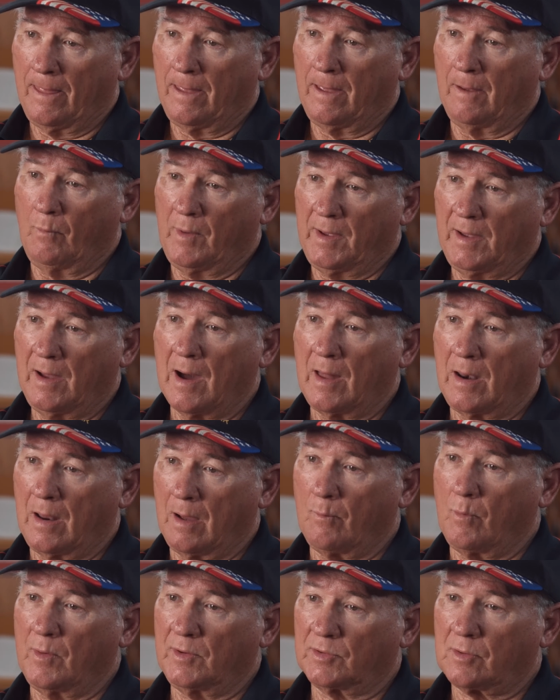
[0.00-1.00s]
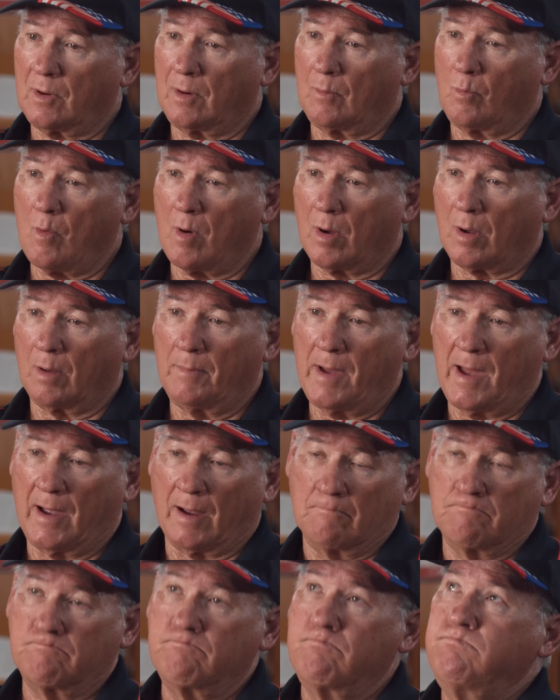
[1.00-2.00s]
And we got up and we started walking back,
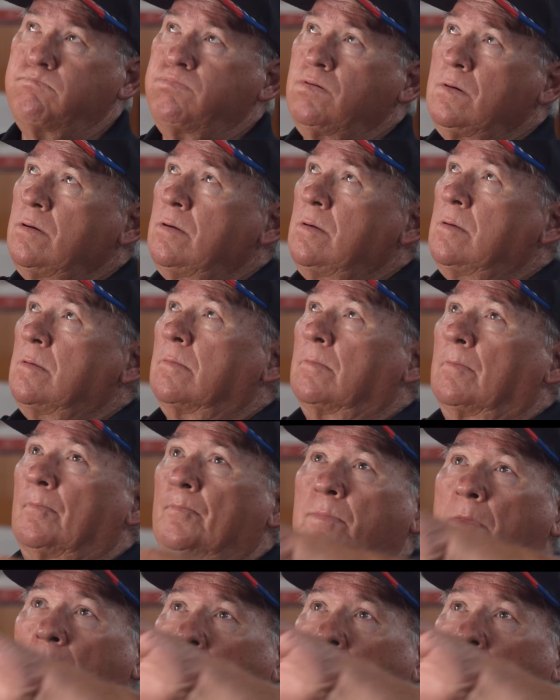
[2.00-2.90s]
and boom,